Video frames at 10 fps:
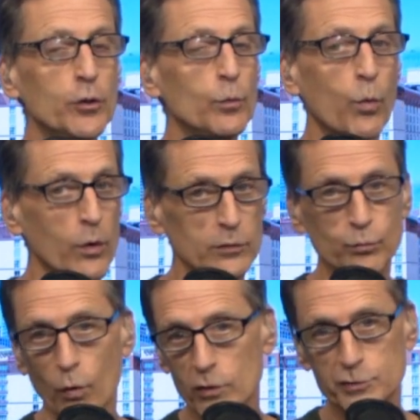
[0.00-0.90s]
two
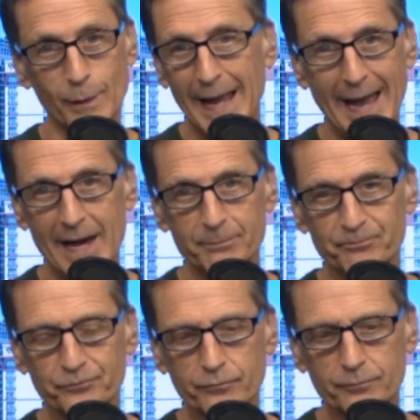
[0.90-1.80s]
world wars we had,